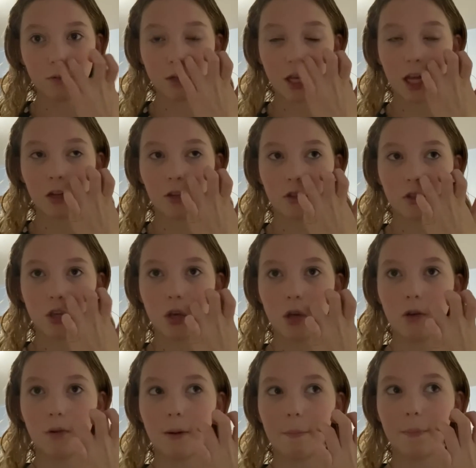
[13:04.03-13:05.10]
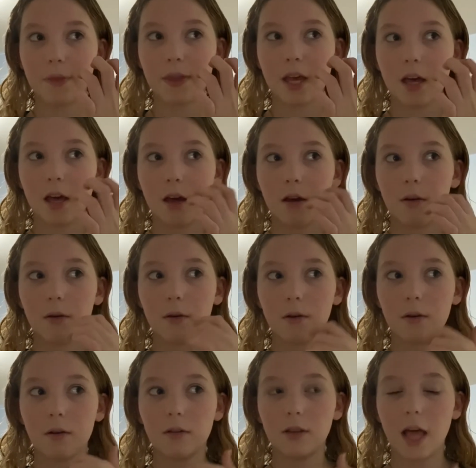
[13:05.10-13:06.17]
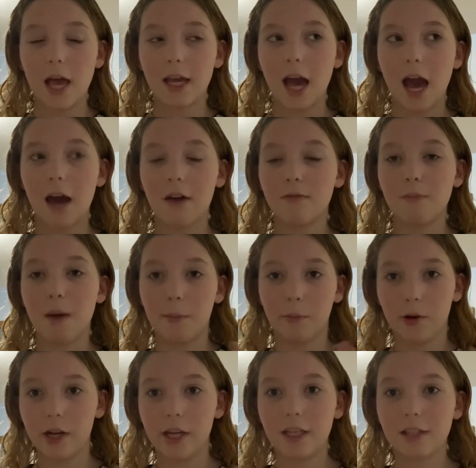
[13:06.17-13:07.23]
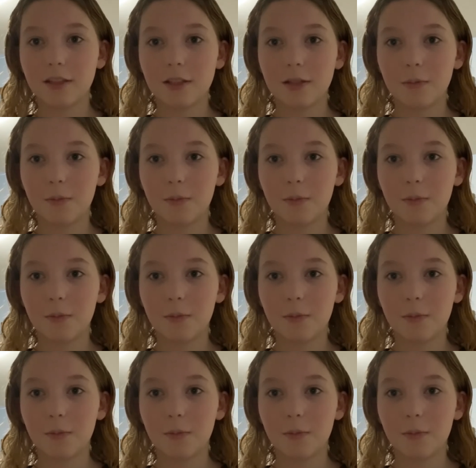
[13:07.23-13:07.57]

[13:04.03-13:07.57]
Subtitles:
channel to like have memories